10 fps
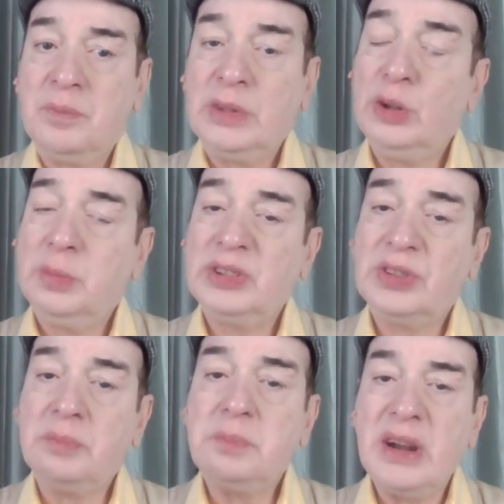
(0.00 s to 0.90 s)
You'll be
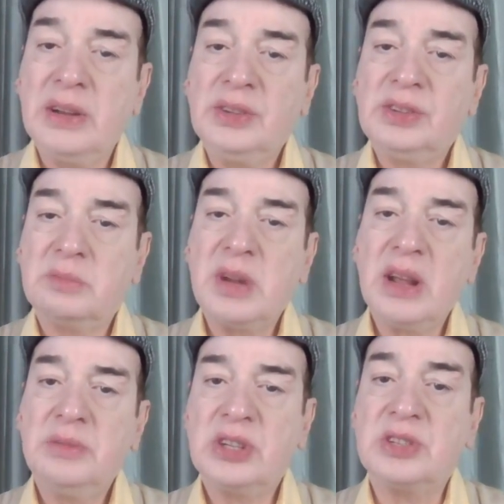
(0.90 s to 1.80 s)
surprised.
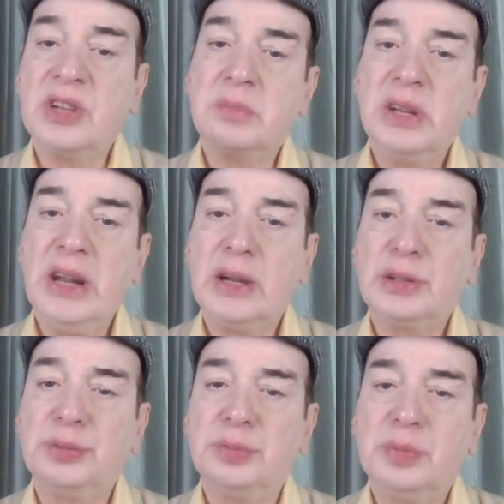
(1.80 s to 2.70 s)
Sometimes it
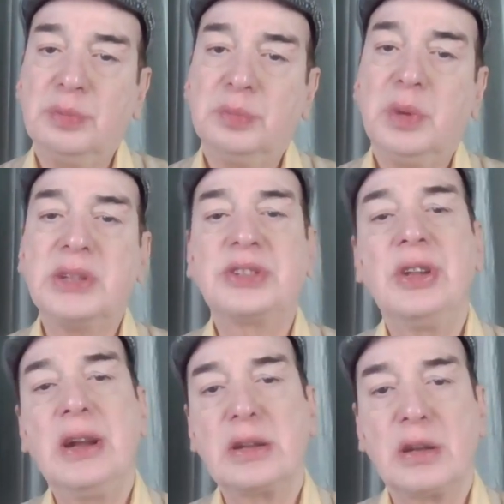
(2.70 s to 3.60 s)
germinates much
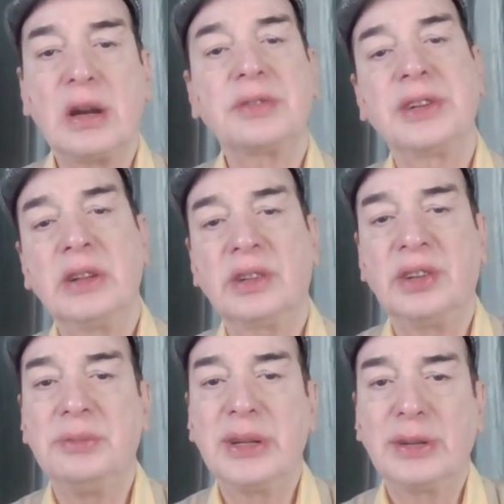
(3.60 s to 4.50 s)
later after the
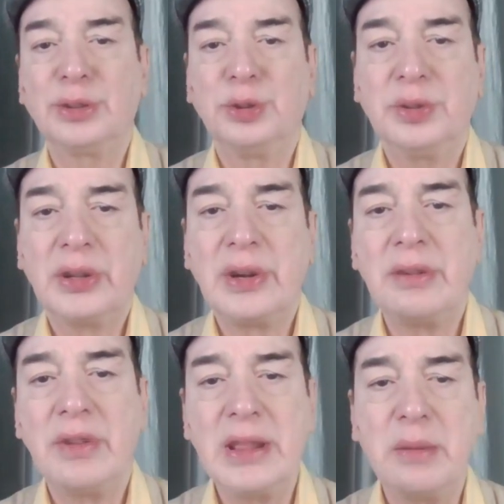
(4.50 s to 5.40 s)
summer is over,
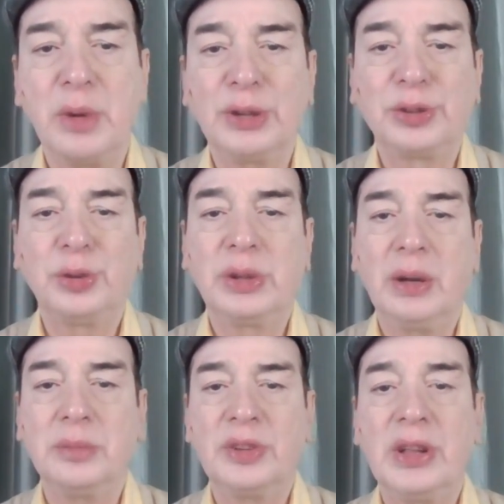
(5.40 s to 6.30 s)
and when the monsoon
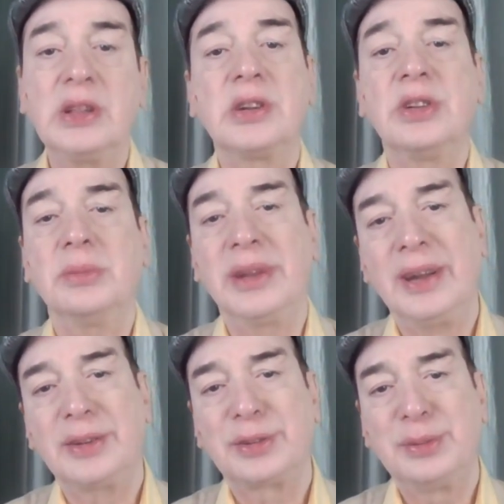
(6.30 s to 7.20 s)
comes, then it
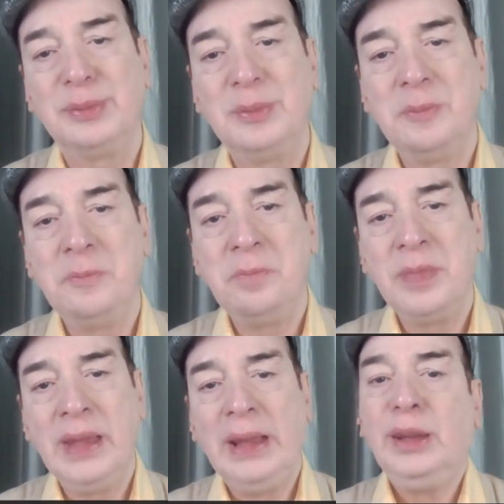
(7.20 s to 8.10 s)
germinates.
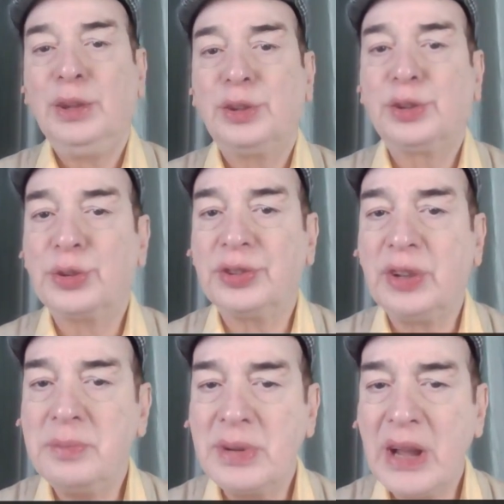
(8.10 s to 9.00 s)
So
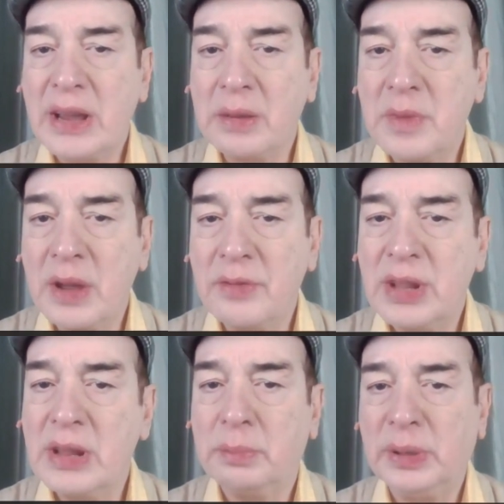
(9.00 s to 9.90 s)
sometime
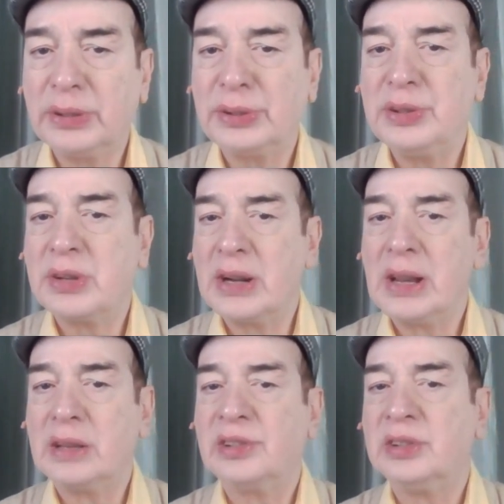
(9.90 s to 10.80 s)
when the person
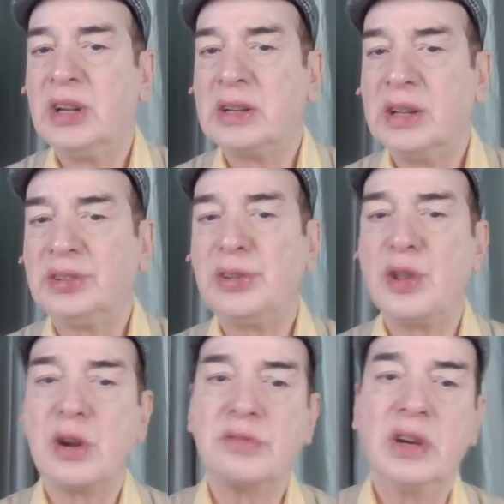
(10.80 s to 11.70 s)
realizes that this is
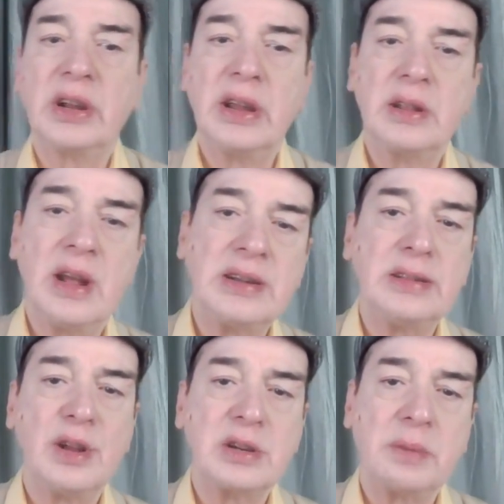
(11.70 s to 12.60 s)
not working, that is
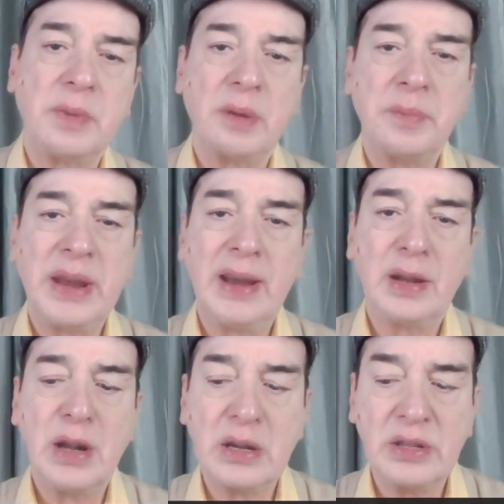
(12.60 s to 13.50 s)
not
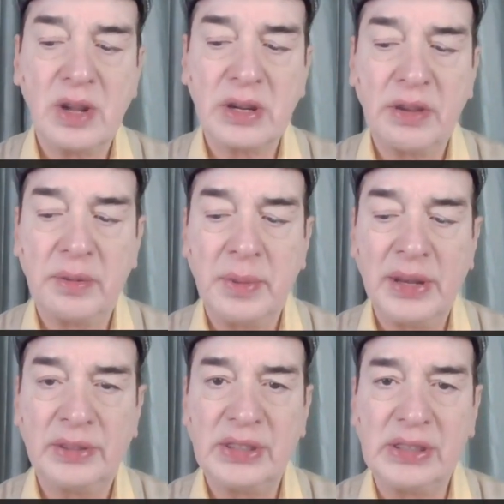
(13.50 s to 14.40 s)
appropriate, that is not giving me
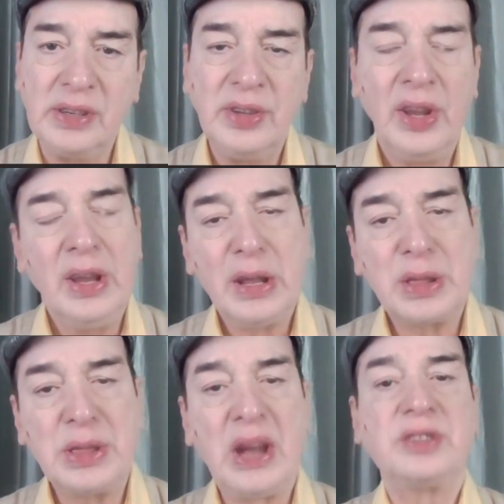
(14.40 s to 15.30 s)
results,
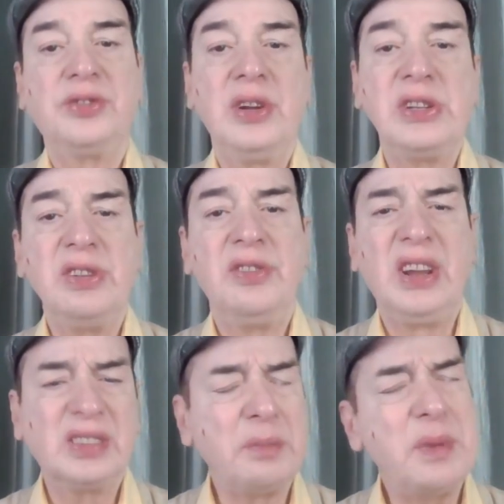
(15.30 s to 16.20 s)
that's when she
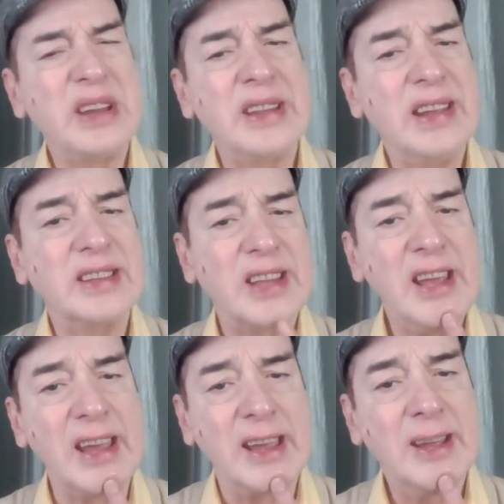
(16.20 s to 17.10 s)
wakes up and thinks,
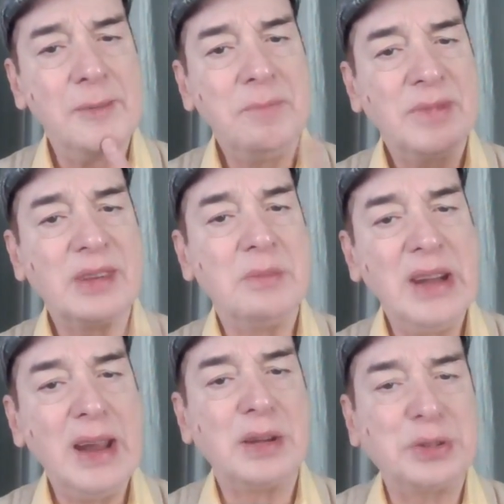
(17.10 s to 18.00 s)
hey,
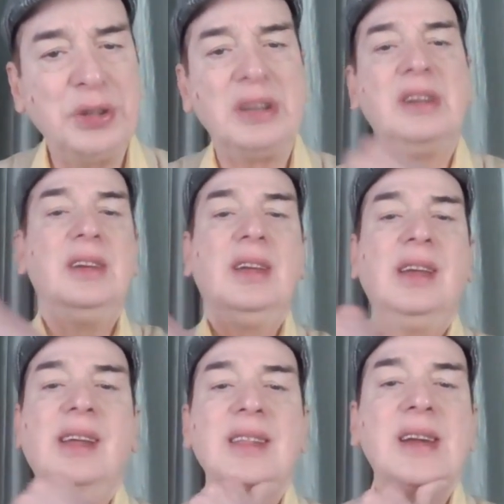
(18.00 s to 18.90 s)
somebody had said
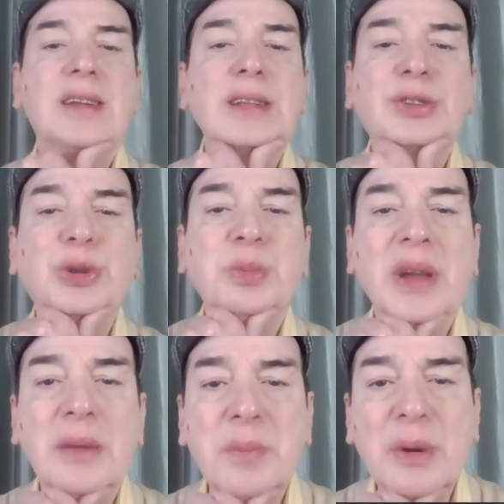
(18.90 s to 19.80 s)
that this could
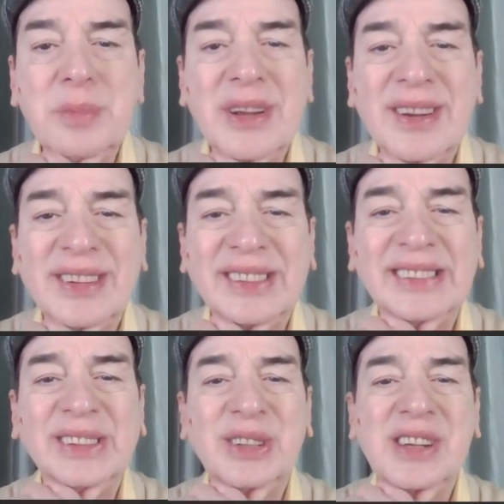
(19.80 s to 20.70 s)
be a proper or
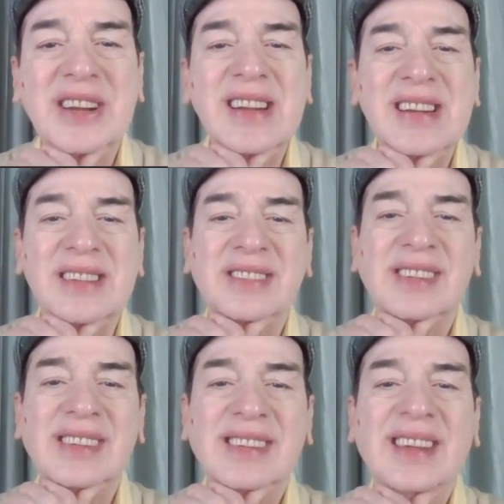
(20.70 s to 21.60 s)
an alternative.
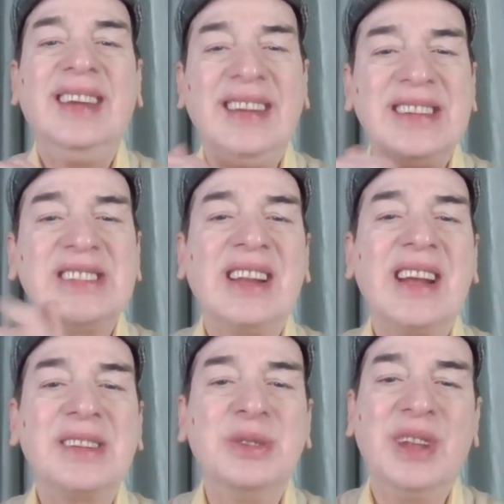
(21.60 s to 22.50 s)
Shall
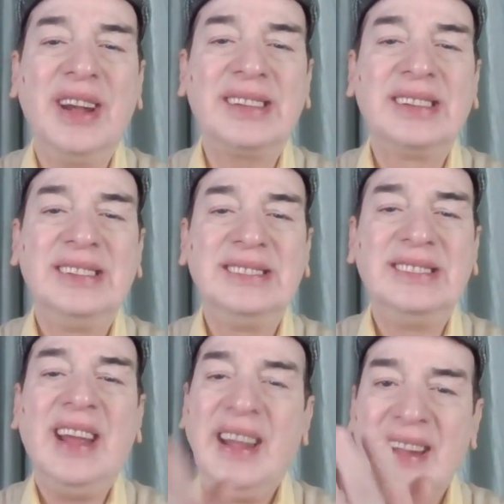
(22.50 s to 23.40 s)
I do that?
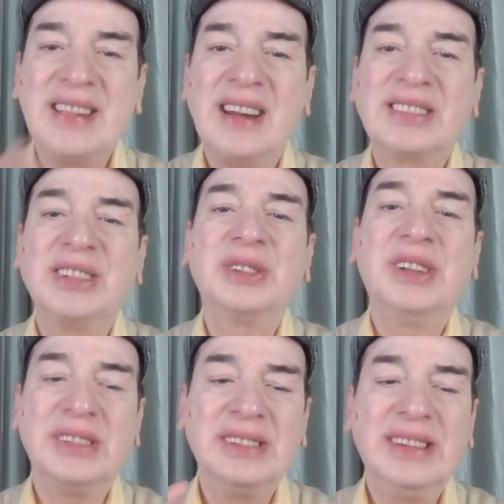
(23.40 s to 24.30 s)
And that's how
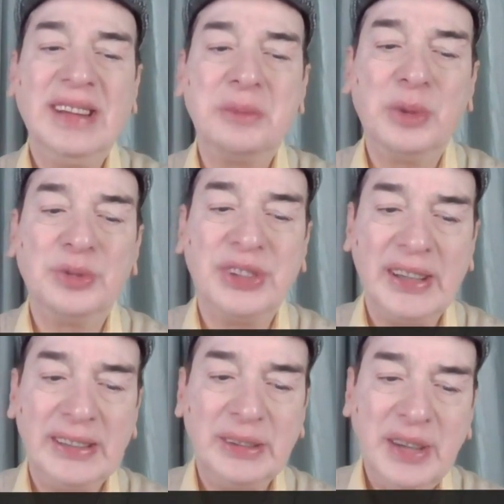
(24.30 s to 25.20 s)
the thing moves
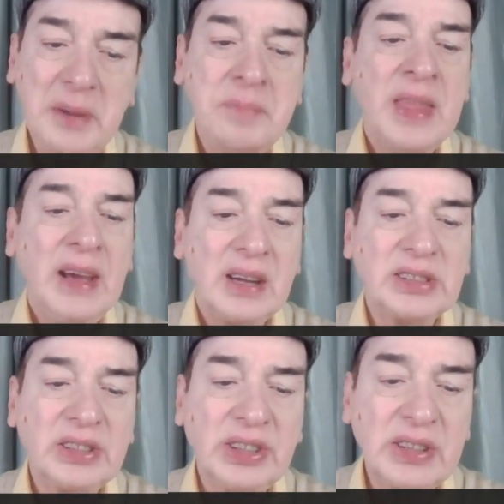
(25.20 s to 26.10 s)
ahead, okay?
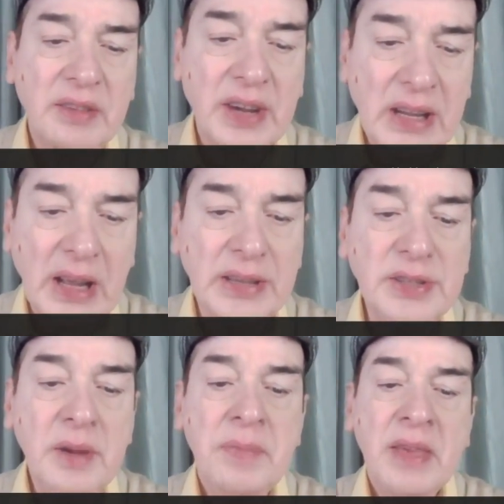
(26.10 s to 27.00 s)
Harsha says, I've
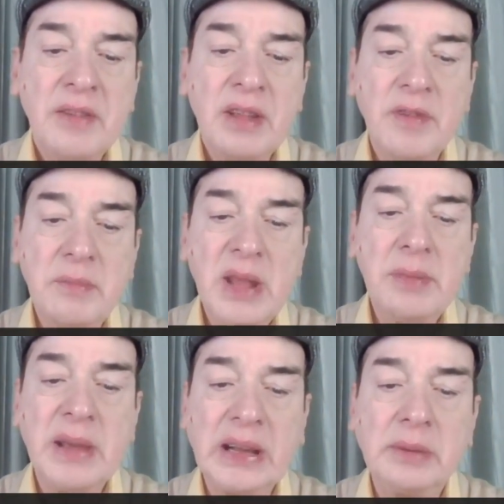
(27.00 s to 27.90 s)
realized when
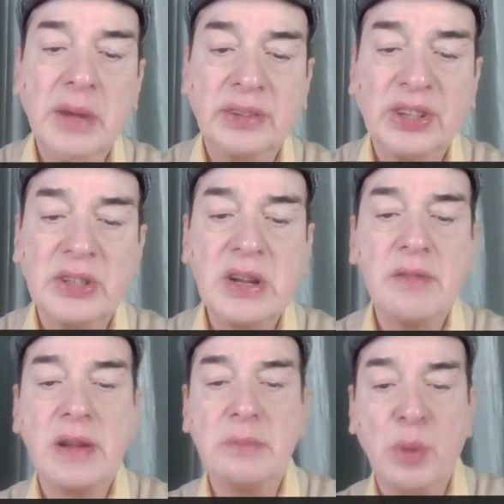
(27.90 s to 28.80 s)
women become
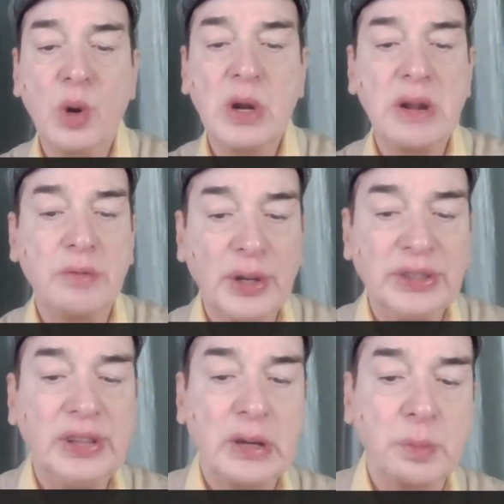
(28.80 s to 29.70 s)
assertive and bold and
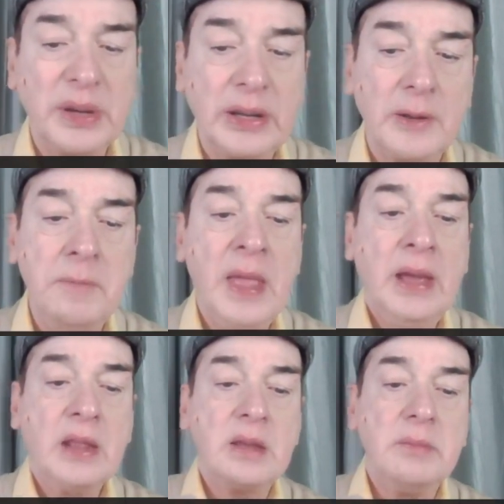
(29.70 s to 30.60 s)
voice their opinion,
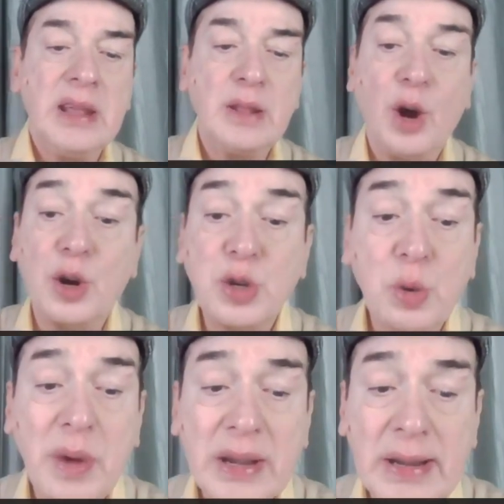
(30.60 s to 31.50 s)
the men
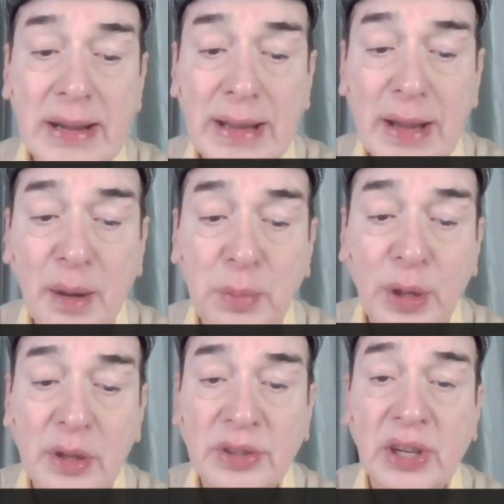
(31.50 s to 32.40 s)
automatically
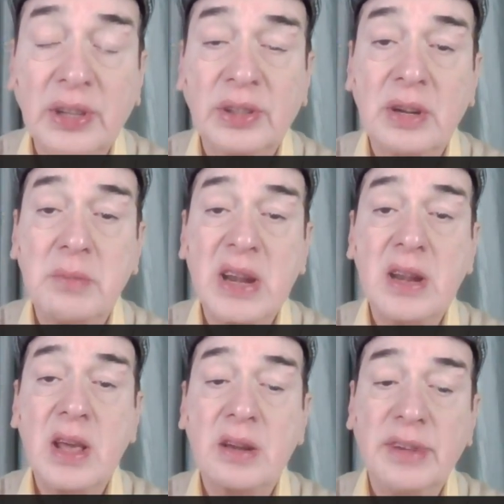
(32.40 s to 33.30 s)
apologize and
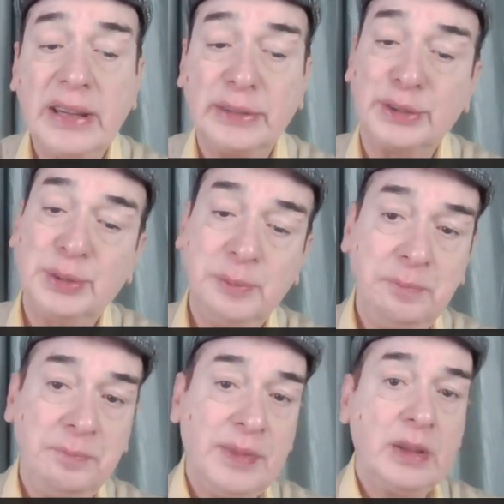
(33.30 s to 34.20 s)
mend their ways.
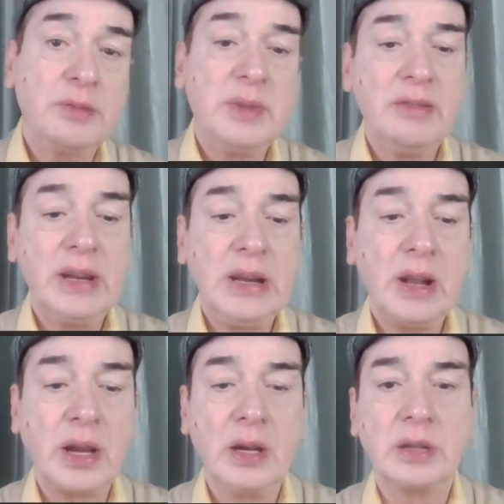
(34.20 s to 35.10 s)
You've been very lucky,